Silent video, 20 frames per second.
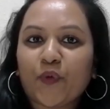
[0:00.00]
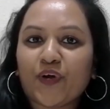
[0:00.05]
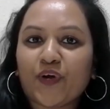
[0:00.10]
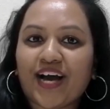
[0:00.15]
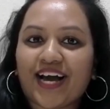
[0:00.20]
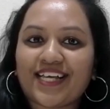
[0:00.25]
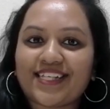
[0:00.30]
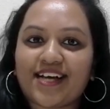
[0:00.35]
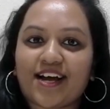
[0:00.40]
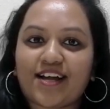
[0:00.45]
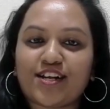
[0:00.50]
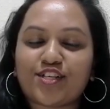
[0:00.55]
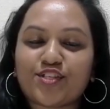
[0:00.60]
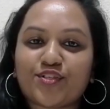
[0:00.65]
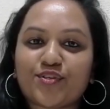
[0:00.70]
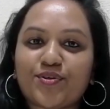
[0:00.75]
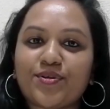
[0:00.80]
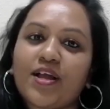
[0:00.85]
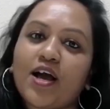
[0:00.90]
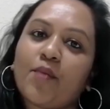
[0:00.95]
you guys
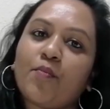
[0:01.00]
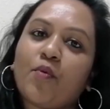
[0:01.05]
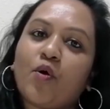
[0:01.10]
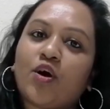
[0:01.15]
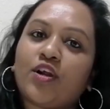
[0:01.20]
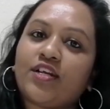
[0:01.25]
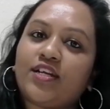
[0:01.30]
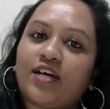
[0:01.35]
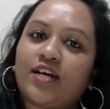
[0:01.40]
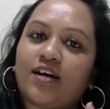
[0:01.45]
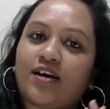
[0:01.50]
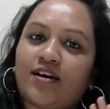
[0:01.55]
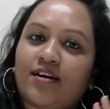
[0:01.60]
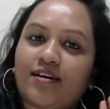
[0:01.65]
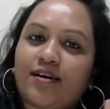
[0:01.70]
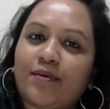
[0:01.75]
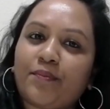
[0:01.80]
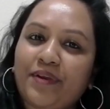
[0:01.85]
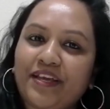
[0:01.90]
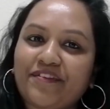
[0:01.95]
understood about
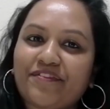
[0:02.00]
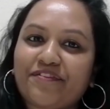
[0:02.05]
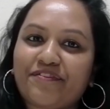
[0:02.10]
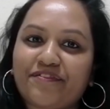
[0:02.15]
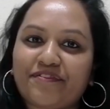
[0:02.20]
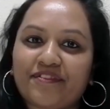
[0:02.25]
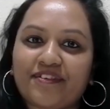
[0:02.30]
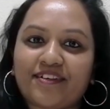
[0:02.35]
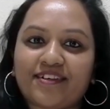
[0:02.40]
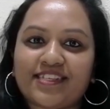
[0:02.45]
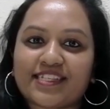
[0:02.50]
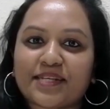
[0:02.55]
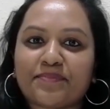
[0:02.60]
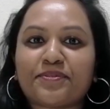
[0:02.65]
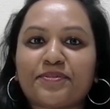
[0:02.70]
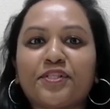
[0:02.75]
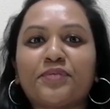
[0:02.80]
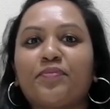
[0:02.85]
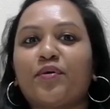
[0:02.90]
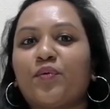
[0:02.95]
a brief
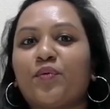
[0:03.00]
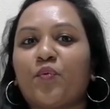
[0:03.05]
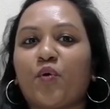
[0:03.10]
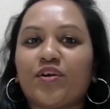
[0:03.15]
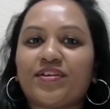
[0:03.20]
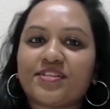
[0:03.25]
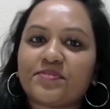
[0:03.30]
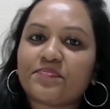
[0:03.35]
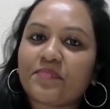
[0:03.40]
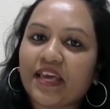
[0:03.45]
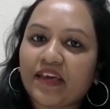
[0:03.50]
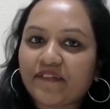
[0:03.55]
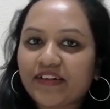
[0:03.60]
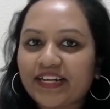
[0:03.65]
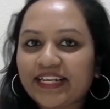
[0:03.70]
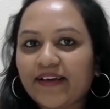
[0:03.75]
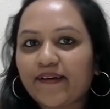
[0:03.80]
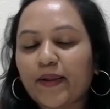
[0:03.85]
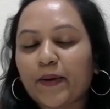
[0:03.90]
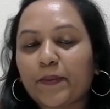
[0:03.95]
description about what is
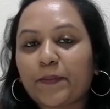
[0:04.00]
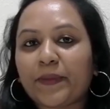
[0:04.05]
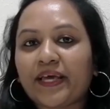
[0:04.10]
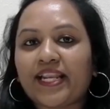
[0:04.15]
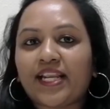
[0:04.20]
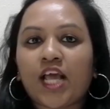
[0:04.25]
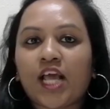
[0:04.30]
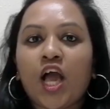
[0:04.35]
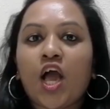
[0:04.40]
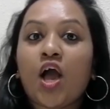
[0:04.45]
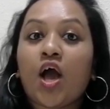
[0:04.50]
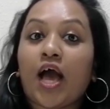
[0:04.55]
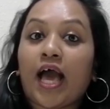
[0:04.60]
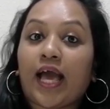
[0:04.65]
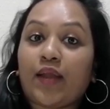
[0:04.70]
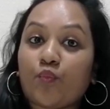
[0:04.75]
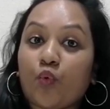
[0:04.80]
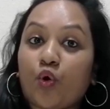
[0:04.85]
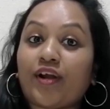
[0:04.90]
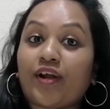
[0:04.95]
behavioral development
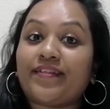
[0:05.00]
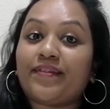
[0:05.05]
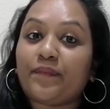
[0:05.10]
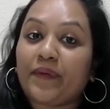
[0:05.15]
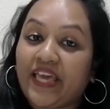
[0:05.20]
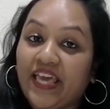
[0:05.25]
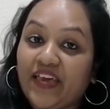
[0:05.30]
and what are the